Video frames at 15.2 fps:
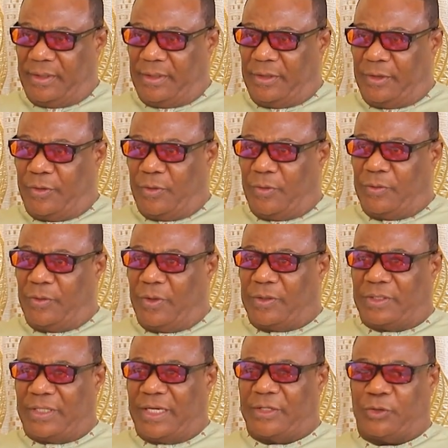Mm-hmm. You know,
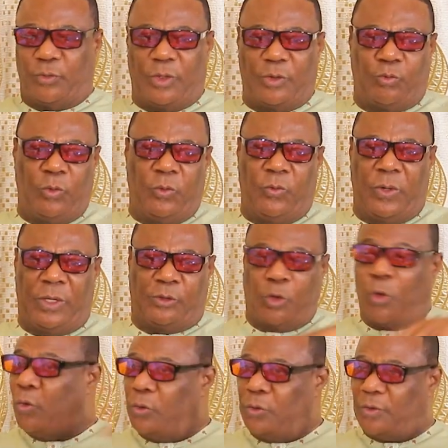not just what we were
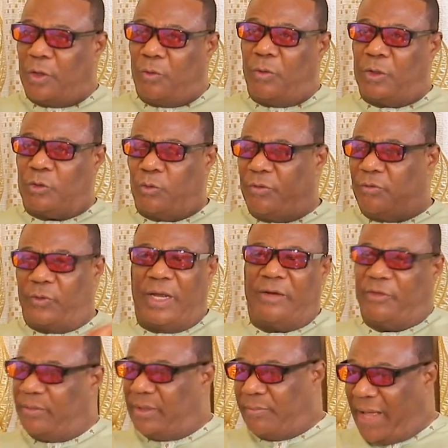told or what we've read
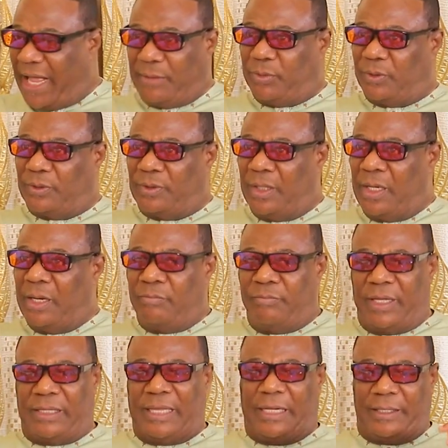from the Bible, mm-hmm.
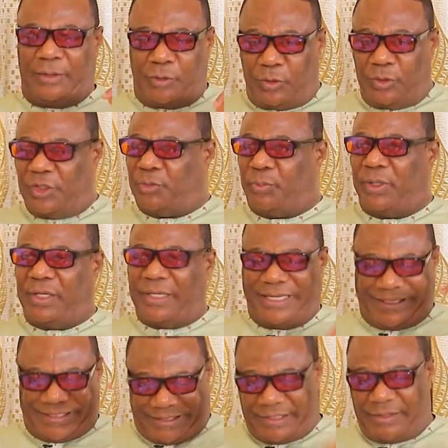but that the Holy Spirit
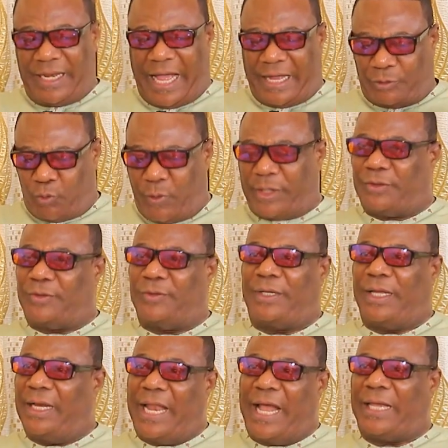is still at work
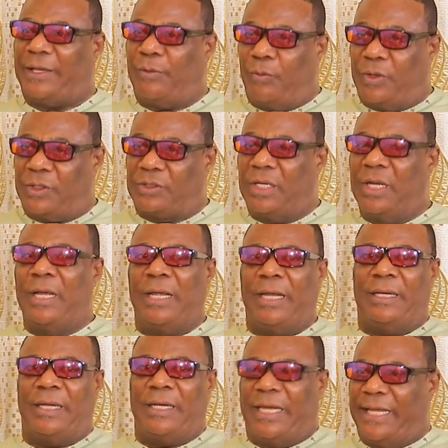today like He was
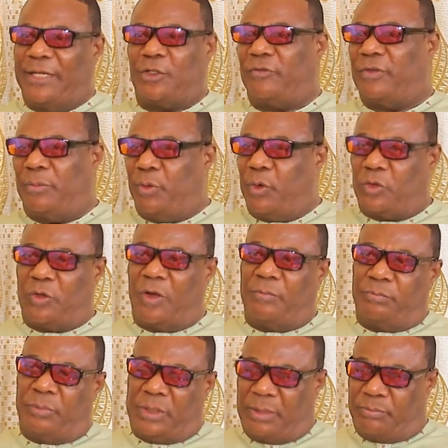in the days of the books
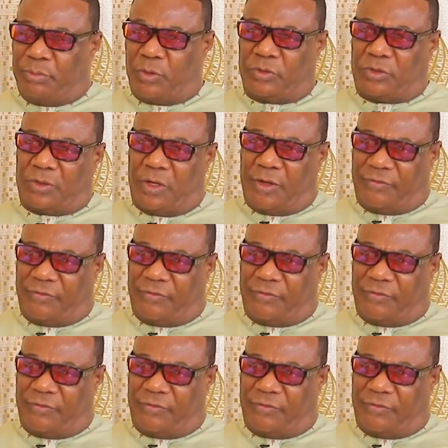of Acts.